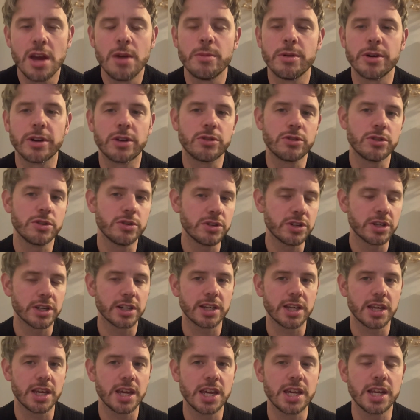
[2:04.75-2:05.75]
But
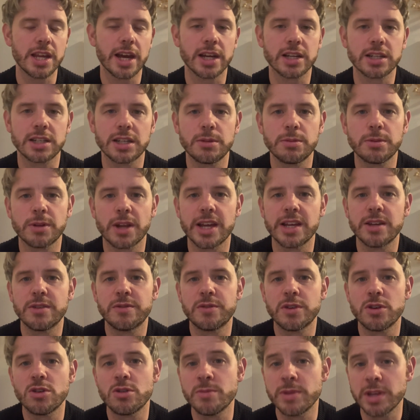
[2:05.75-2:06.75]
crucially, he'd actually played
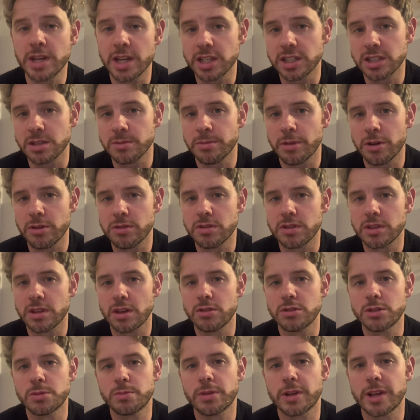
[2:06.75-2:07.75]
fewer minutes than both of
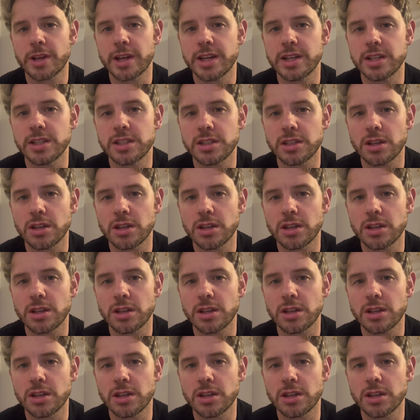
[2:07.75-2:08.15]
those players.